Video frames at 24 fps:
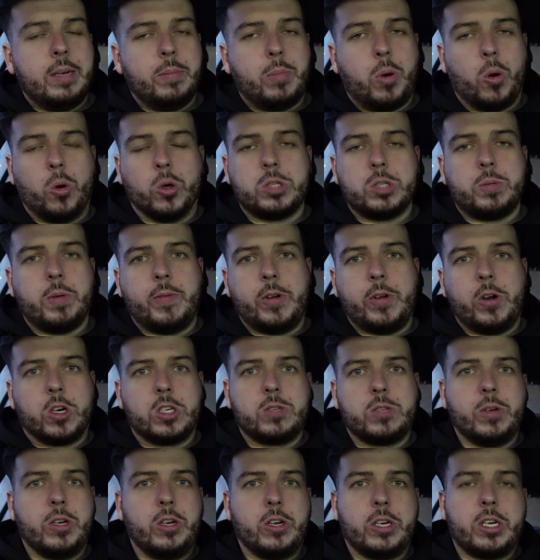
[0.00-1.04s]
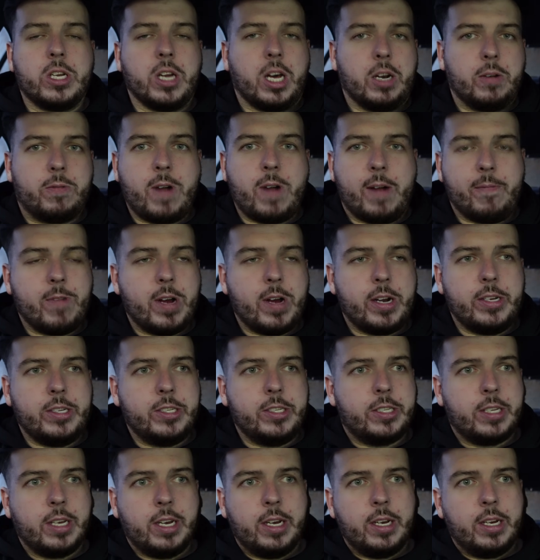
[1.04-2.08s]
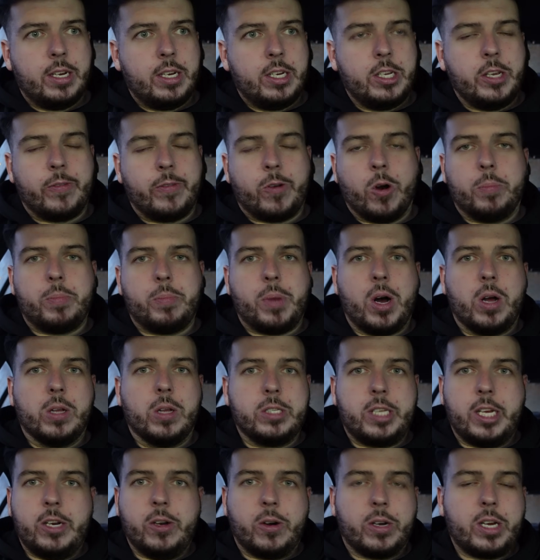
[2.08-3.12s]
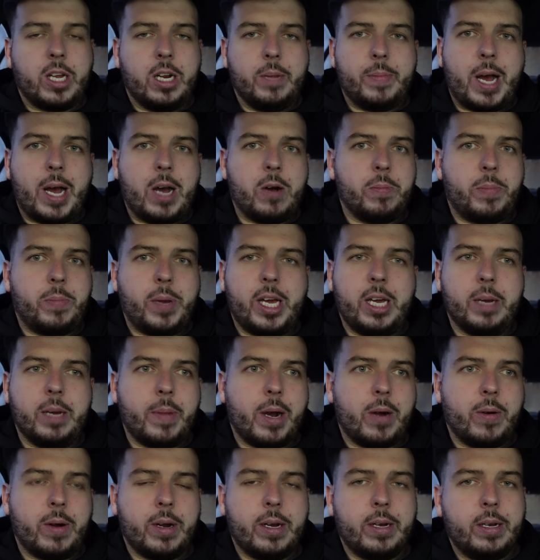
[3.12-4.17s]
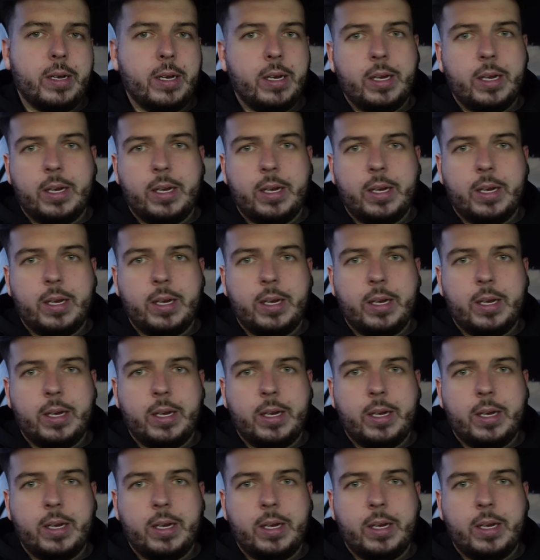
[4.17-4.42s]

Portsmouth and Oxford looking like the front runners. You've got Barnsley knocking about, Peterborough,